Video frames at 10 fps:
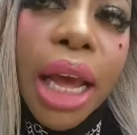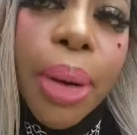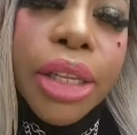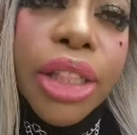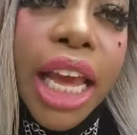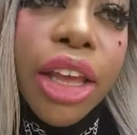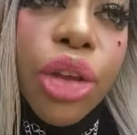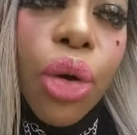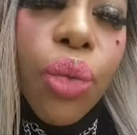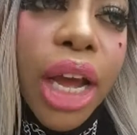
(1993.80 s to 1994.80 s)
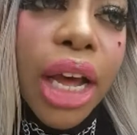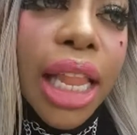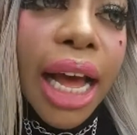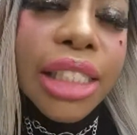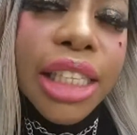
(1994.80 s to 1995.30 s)
then you'll
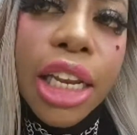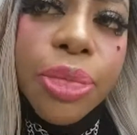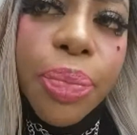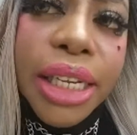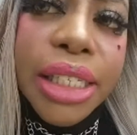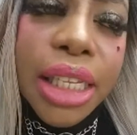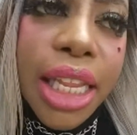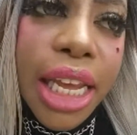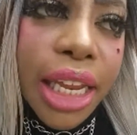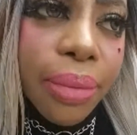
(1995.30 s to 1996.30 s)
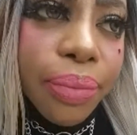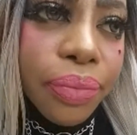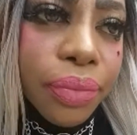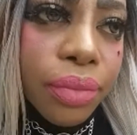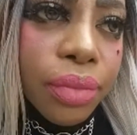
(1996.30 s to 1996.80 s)
realize that it's been deleted.
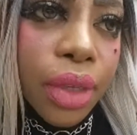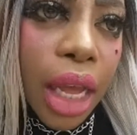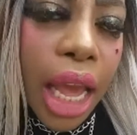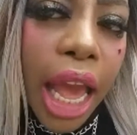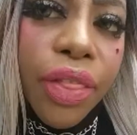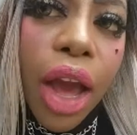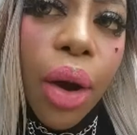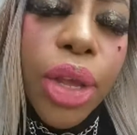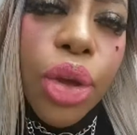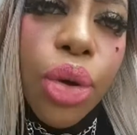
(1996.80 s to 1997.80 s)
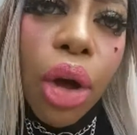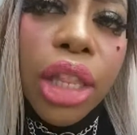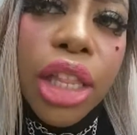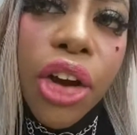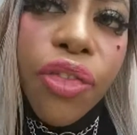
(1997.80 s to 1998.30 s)
And then when you go to
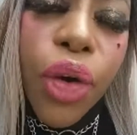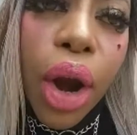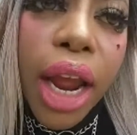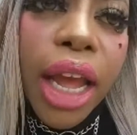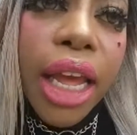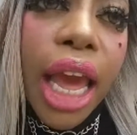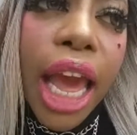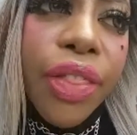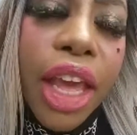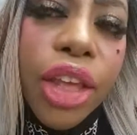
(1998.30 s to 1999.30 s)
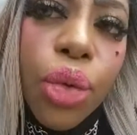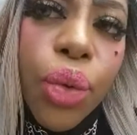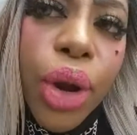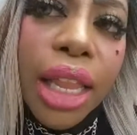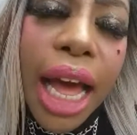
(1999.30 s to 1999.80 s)
look for it, and then you
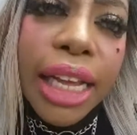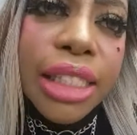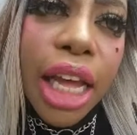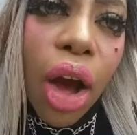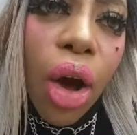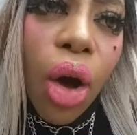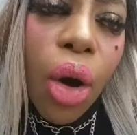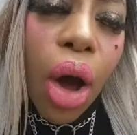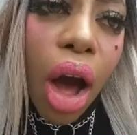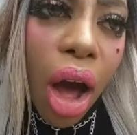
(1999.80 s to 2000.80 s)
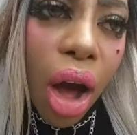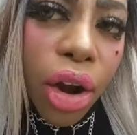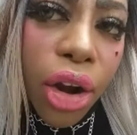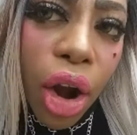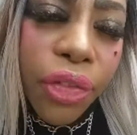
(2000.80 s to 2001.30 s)
realize that, all
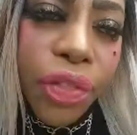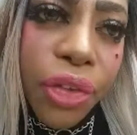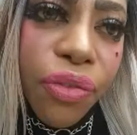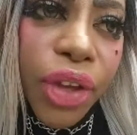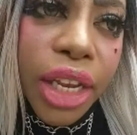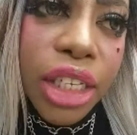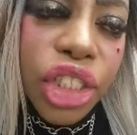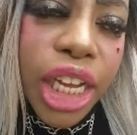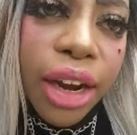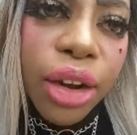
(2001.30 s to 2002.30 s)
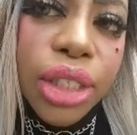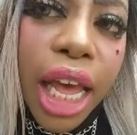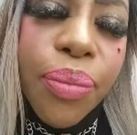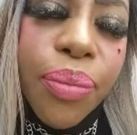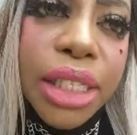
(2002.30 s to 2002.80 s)
her health and fitness channels
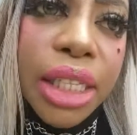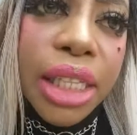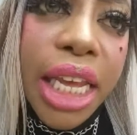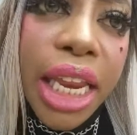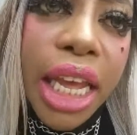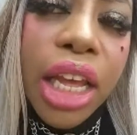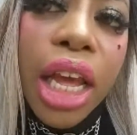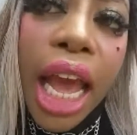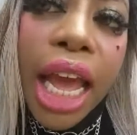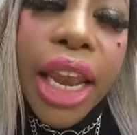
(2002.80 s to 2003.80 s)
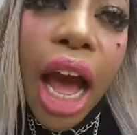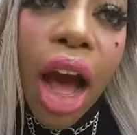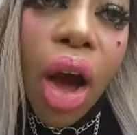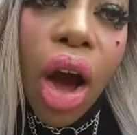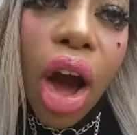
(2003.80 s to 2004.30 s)
have been deleted, and now
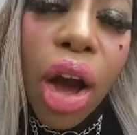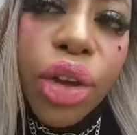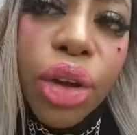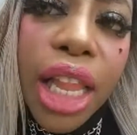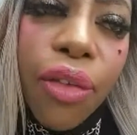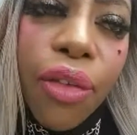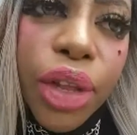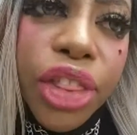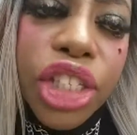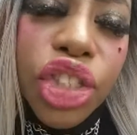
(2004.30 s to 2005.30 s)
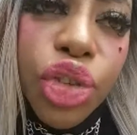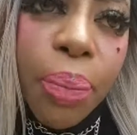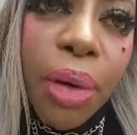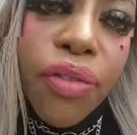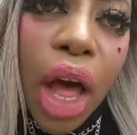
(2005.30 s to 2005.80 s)
all you're left with is
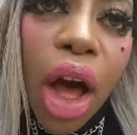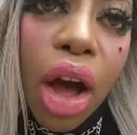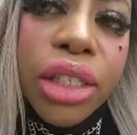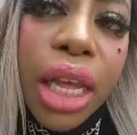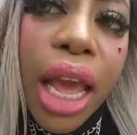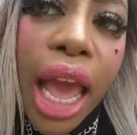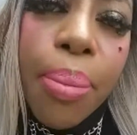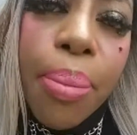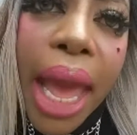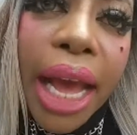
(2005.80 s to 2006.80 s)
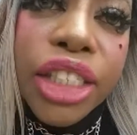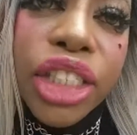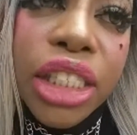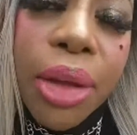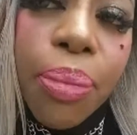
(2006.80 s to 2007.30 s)
stripper blogs and
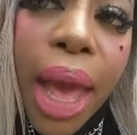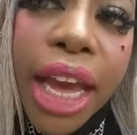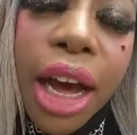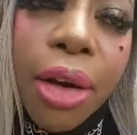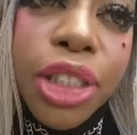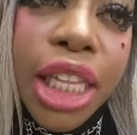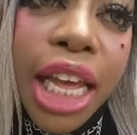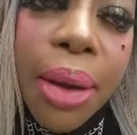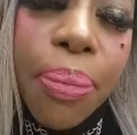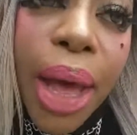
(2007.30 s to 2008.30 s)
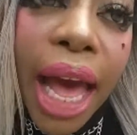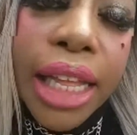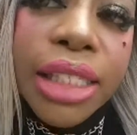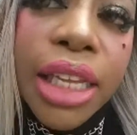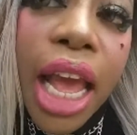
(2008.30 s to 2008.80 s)
mansions and makeup slinging
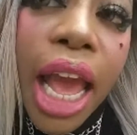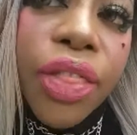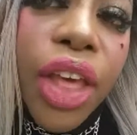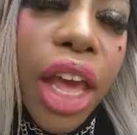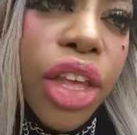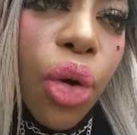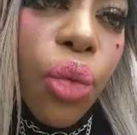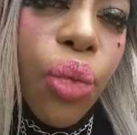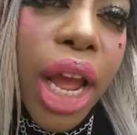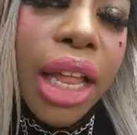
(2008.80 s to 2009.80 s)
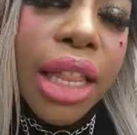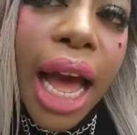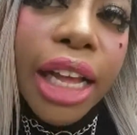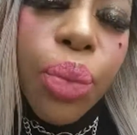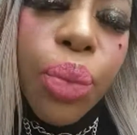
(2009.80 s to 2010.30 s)
palettes. And then you'll
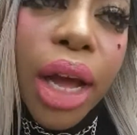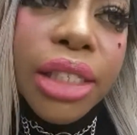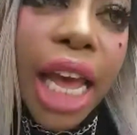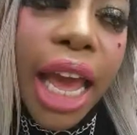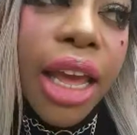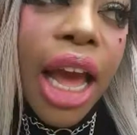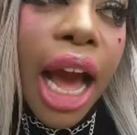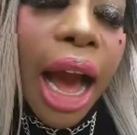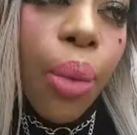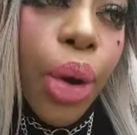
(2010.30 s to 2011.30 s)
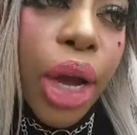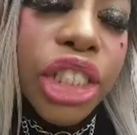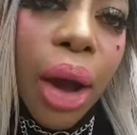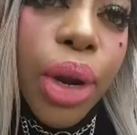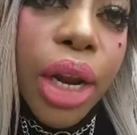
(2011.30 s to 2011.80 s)
realize one day, I wish
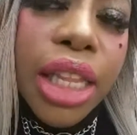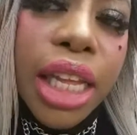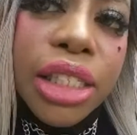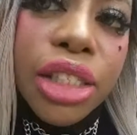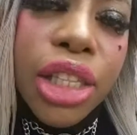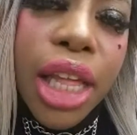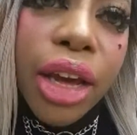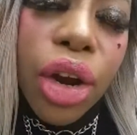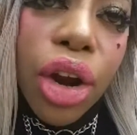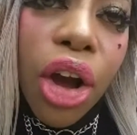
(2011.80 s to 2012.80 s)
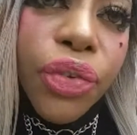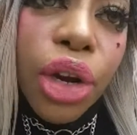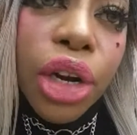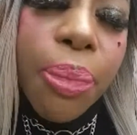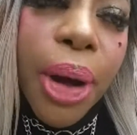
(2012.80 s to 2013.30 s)
I would have listened to that girl
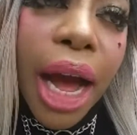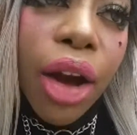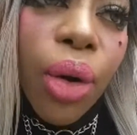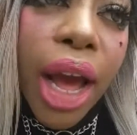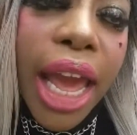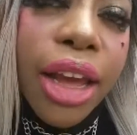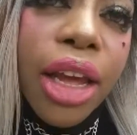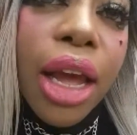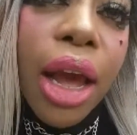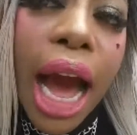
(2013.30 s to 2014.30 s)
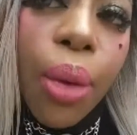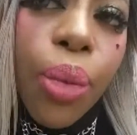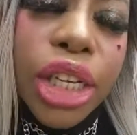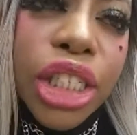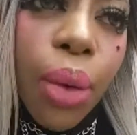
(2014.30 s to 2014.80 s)
Florida Pie 08. I
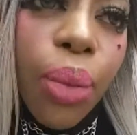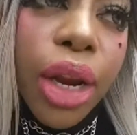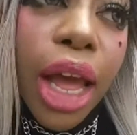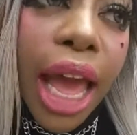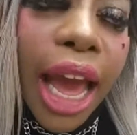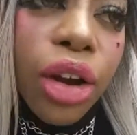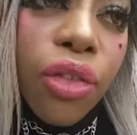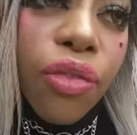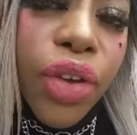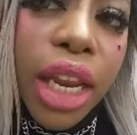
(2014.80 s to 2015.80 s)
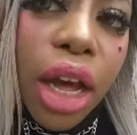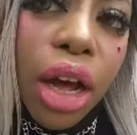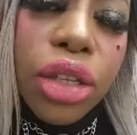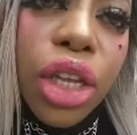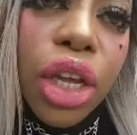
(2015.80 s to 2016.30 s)
wish I would have had her
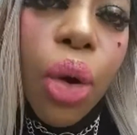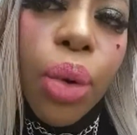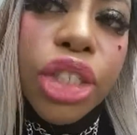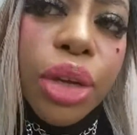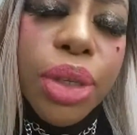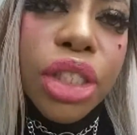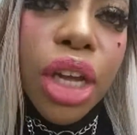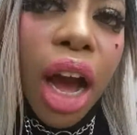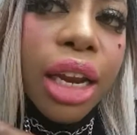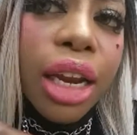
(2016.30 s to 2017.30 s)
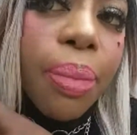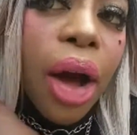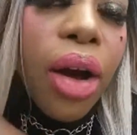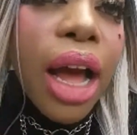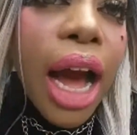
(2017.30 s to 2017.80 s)
videos when she was talking
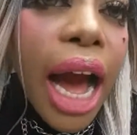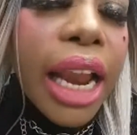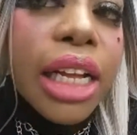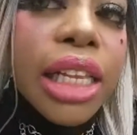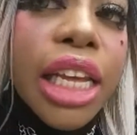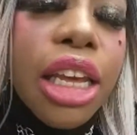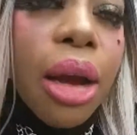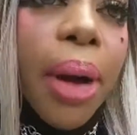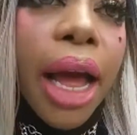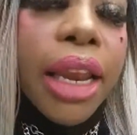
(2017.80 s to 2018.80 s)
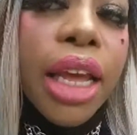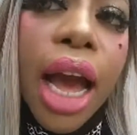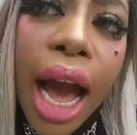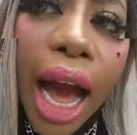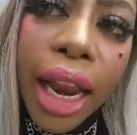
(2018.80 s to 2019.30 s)
about how to clean your body,
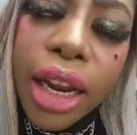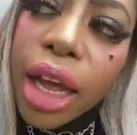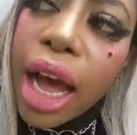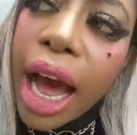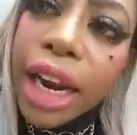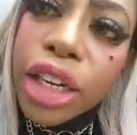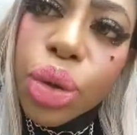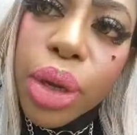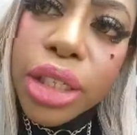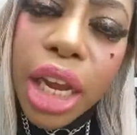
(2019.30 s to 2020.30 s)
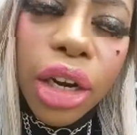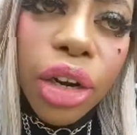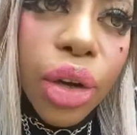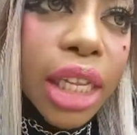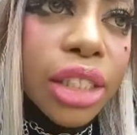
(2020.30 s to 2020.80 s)
how to do internal
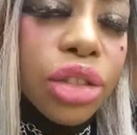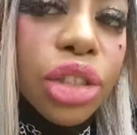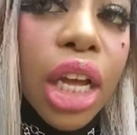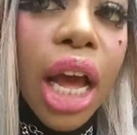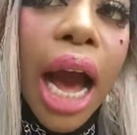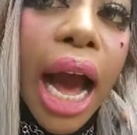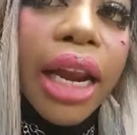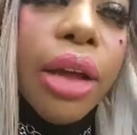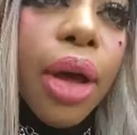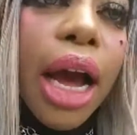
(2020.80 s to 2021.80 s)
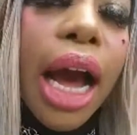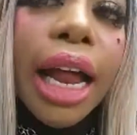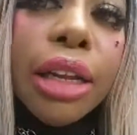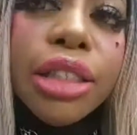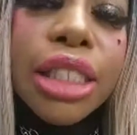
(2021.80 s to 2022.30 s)
cleansers, how
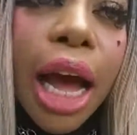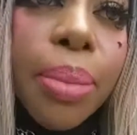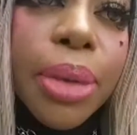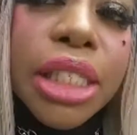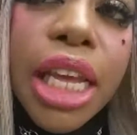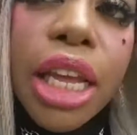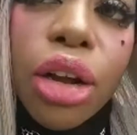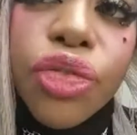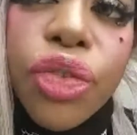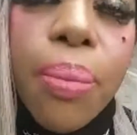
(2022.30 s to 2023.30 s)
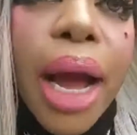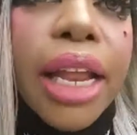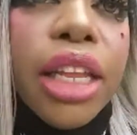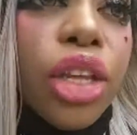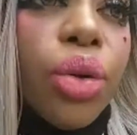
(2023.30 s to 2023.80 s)
to stop mosquitoes from biting you,